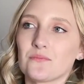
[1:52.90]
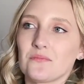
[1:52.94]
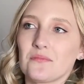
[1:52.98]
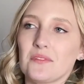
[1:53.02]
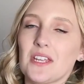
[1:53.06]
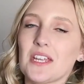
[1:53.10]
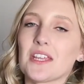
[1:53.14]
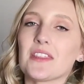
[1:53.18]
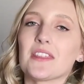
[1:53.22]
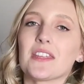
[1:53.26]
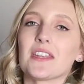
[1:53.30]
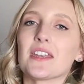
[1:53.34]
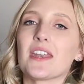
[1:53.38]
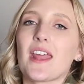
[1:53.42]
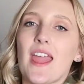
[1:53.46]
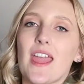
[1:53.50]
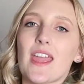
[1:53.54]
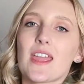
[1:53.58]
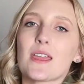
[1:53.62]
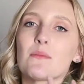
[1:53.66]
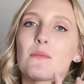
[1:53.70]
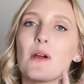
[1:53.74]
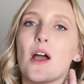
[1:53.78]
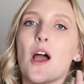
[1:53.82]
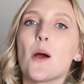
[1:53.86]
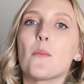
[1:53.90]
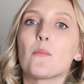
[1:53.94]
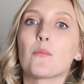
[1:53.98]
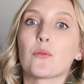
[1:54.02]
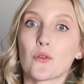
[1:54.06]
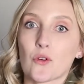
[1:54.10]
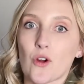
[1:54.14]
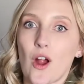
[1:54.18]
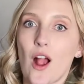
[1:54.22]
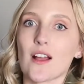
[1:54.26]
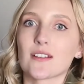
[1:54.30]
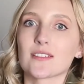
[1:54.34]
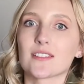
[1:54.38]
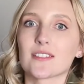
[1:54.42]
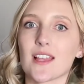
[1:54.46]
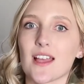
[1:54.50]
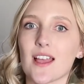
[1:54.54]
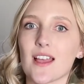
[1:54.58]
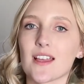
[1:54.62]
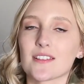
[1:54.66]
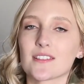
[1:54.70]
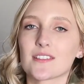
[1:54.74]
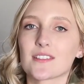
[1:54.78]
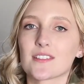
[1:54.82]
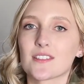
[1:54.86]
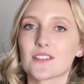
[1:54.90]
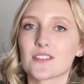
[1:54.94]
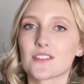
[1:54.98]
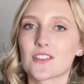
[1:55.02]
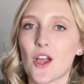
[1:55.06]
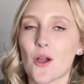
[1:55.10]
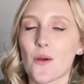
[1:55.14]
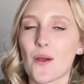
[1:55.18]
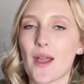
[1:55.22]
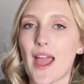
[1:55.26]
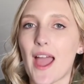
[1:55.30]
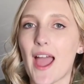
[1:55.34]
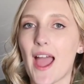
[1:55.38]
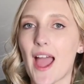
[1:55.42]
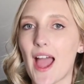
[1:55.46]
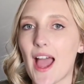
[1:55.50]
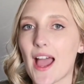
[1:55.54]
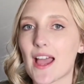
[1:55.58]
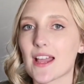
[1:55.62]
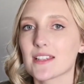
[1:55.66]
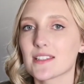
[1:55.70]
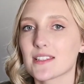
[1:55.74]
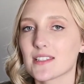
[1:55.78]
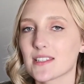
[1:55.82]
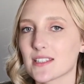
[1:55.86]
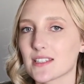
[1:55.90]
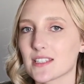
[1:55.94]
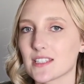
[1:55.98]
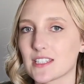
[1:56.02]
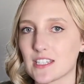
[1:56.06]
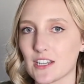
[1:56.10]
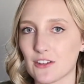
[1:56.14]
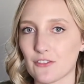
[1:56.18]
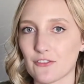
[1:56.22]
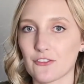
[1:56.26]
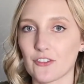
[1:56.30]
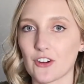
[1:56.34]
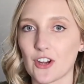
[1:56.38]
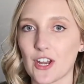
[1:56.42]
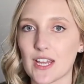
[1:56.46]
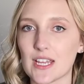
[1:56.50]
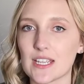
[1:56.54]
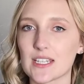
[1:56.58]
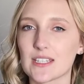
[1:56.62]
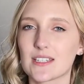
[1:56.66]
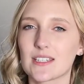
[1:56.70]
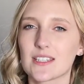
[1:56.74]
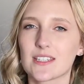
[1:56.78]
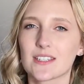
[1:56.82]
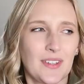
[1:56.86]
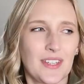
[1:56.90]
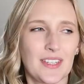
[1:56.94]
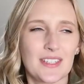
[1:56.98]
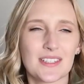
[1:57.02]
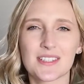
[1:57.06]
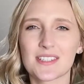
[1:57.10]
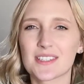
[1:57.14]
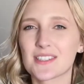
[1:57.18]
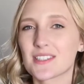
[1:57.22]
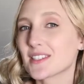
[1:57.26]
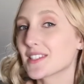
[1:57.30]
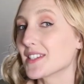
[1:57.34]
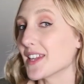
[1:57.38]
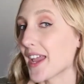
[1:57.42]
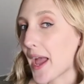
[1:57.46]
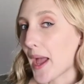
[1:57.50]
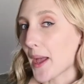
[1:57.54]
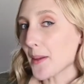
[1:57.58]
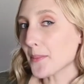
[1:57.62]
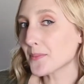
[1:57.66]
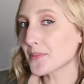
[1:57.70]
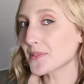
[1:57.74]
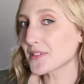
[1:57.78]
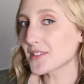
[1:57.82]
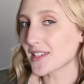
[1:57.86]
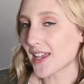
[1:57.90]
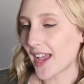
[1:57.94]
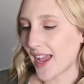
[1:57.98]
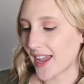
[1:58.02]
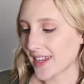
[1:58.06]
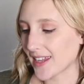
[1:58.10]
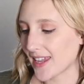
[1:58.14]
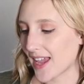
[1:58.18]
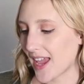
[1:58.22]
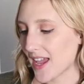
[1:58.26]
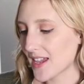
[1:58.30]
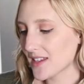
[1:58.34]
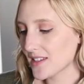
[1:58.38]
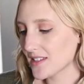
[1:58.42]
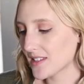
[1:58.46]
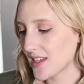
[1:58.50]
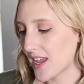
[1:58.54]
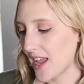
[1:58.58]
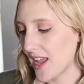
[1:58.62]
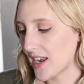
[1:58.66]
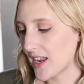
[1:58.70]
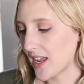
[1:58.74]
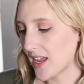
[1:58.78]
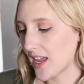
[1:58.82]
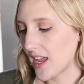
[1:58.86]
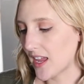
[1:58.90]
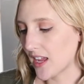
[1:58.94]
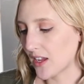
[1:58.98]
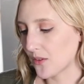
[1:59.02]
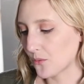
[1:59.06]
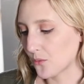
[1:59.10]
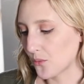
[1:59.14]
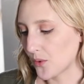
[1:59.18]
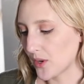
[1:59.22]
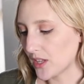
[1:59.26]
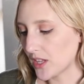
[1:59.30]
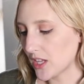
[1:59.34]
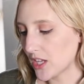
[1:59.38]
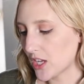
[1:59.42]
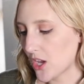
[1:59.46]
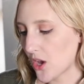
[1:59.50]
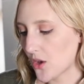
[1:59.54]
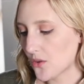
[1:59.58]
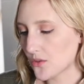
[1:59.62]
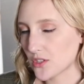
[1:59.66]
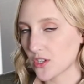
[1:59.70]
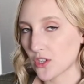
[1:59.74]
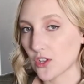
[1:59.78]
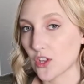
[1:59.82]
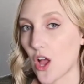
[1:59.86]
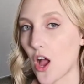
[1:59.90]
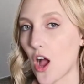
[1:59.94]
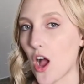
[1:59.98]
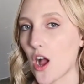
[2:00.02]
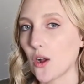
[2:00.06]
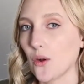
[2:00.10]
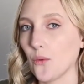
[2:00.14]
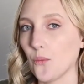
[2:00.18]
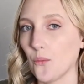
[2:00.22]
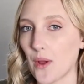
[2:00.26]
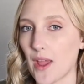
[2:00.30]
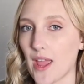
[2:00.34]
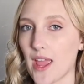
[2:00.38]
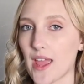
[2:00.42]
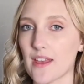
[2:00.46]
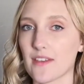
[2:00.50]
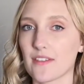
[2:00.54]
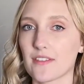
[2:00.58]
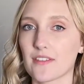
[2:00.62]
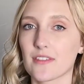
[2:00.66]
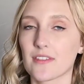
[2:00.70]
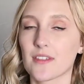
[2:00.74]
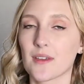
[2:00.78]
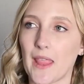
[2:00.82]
in the name, a process. So it has different steps, I guess, and it really goes along with